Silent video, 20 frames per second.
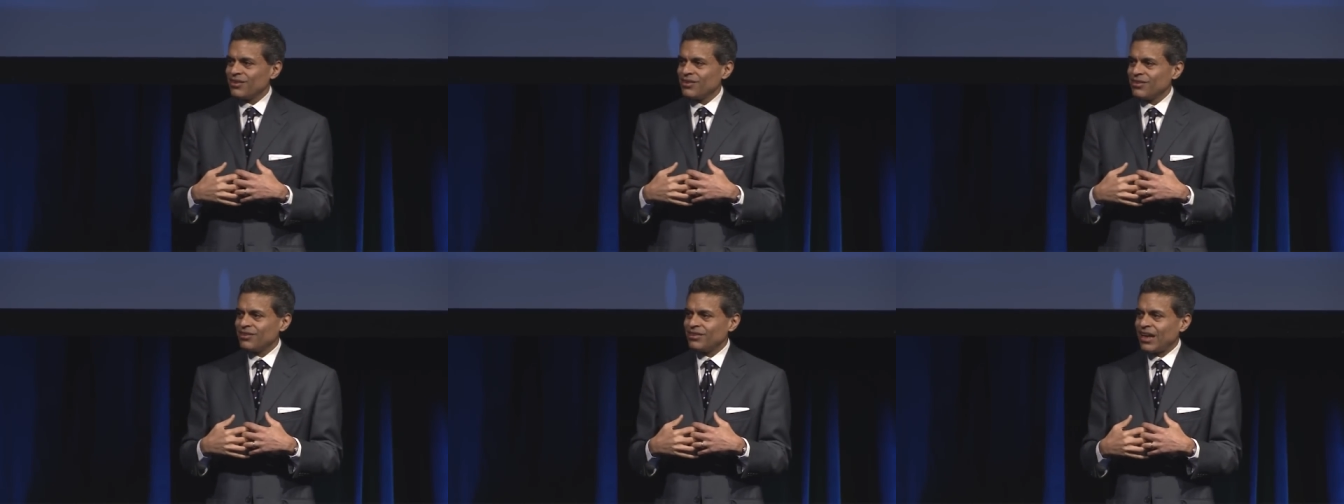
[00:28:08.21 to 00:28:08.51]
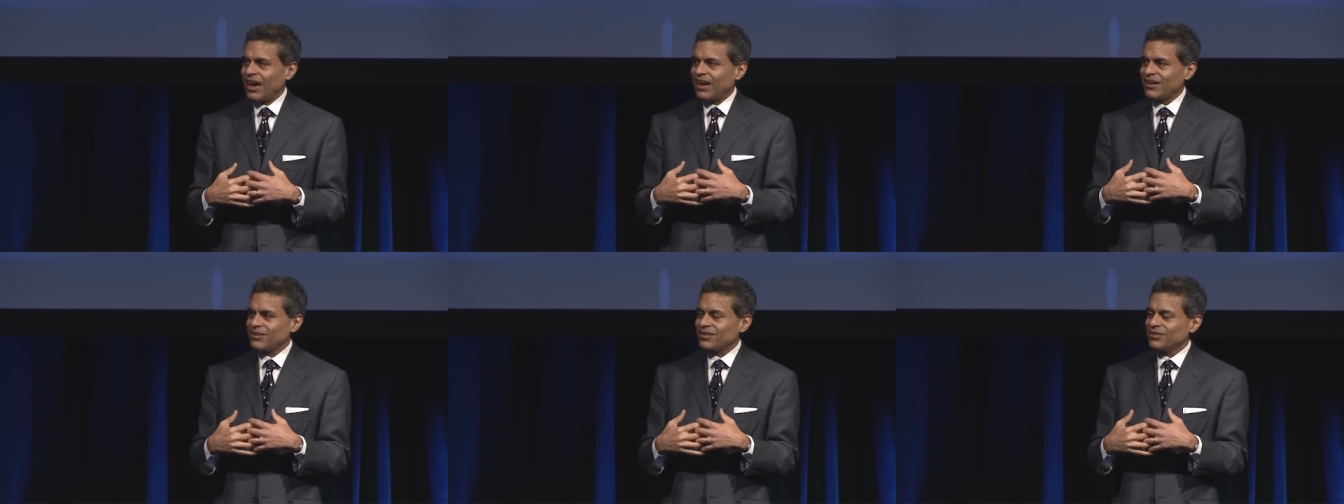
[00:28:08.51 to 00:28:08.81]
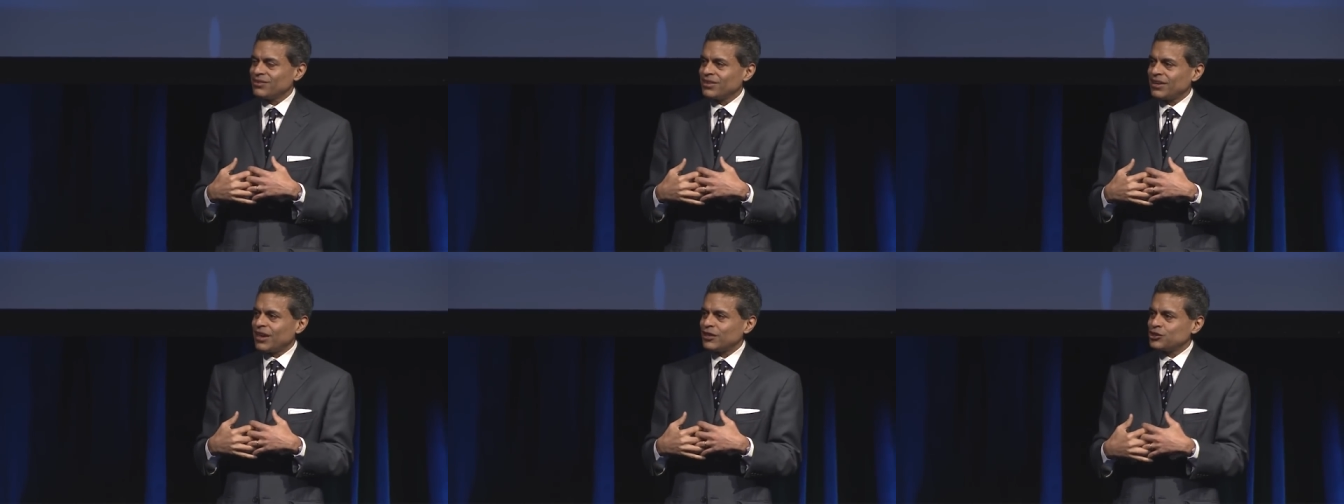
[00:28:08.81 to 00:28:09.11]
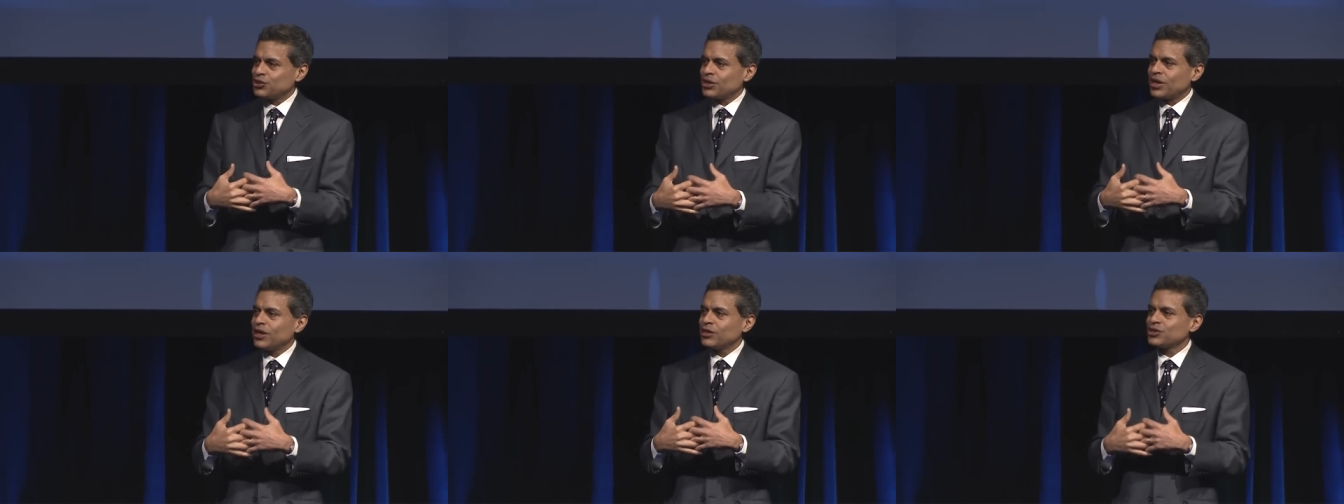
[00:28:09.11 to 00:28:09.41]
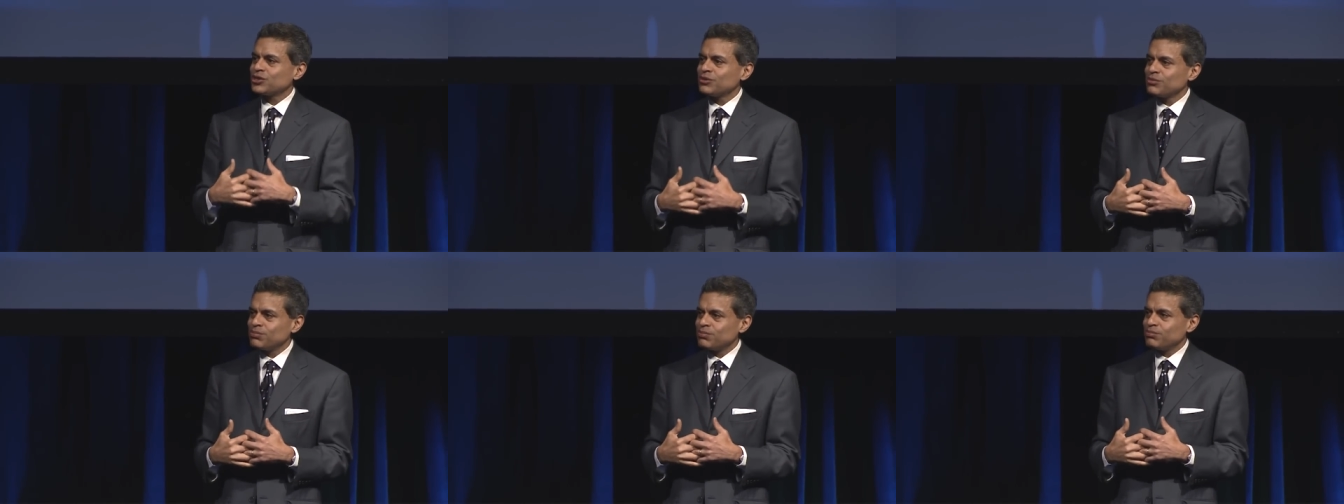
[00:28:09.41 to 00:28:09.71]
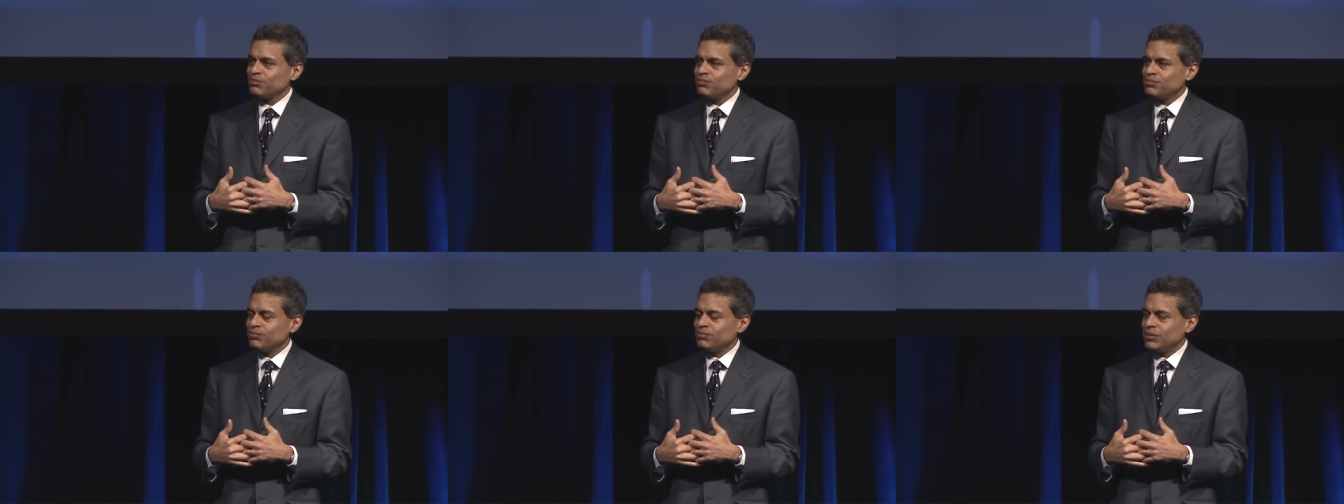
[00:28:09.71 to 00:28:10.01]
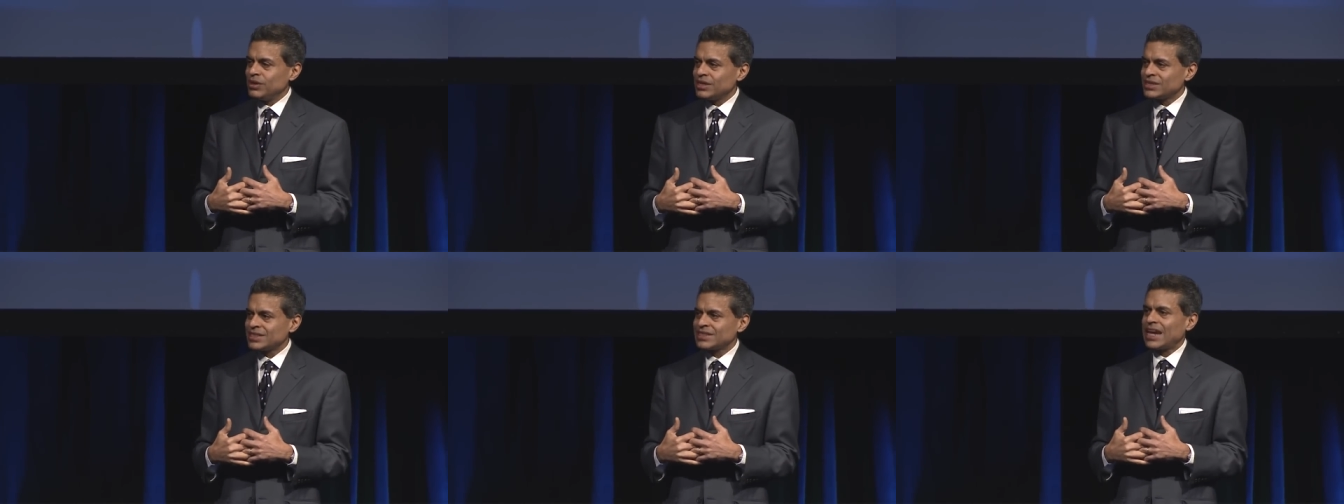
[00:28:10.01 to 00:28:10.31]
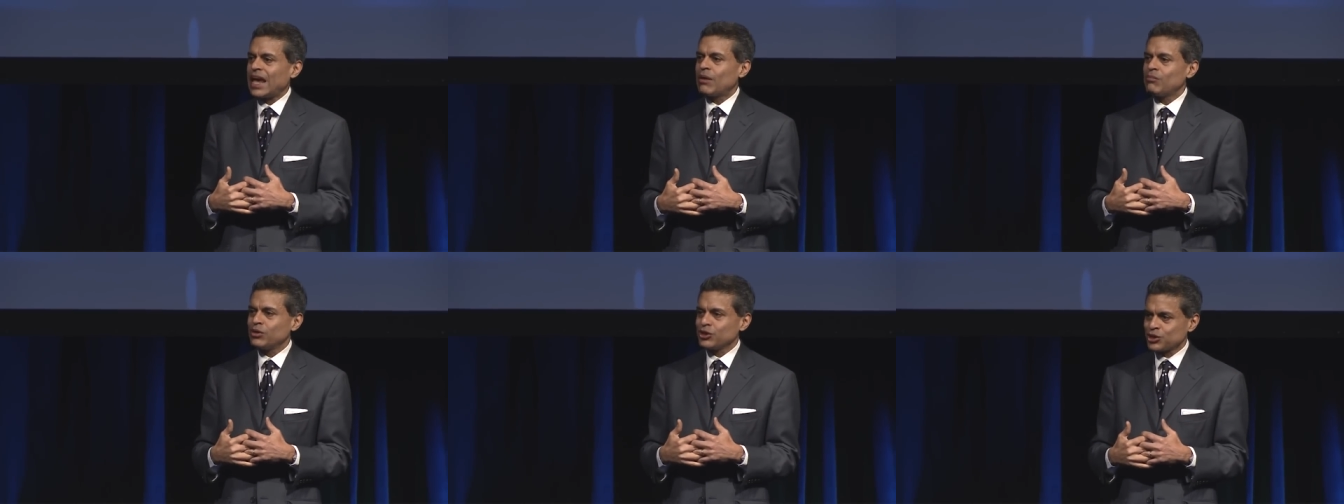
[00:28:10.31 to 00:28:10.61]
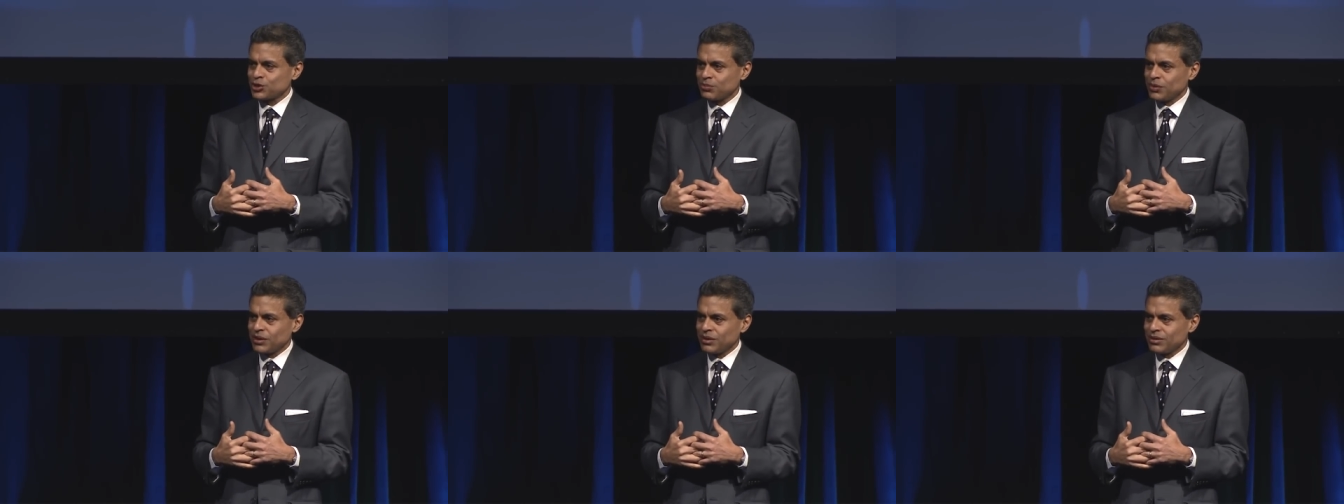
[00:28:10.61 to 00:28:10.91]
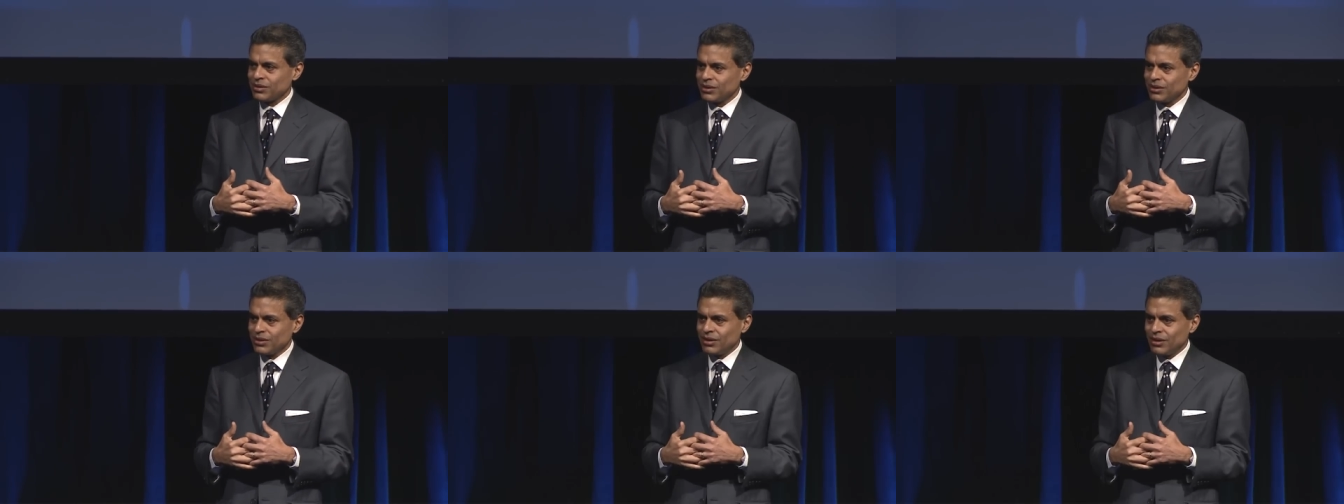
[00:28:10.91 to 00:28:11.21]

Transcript: that the education establishment